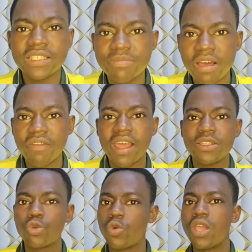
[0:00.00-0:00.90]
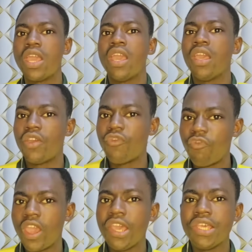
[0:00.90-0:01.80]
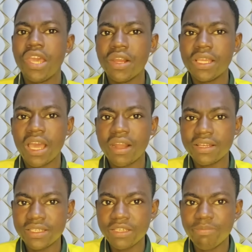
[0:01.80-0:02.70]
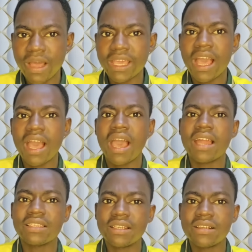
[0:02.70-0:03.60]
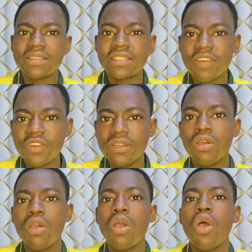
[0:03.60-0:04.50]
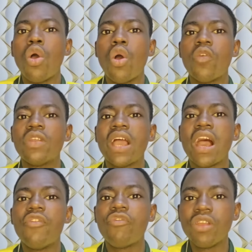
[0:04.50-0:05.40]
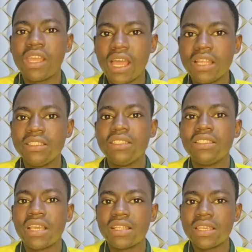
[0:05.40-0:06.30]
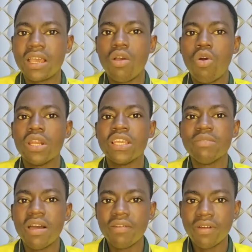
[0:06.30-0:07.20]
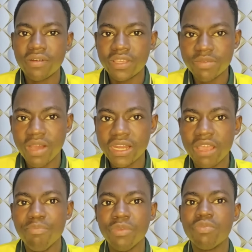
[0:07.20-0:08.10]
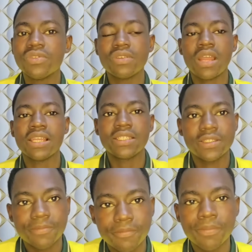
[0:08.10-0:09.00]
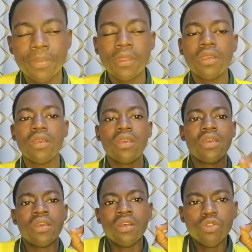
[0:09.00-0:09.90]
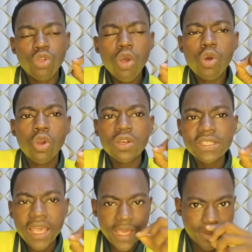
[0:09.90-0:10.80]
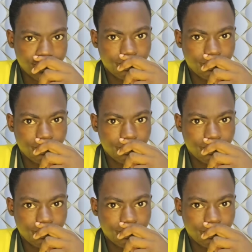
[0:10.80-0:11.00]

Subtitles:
human right to a fair hearing guaranteed by Article 7 of the African Charter on Human and People's Rights. Torkono said,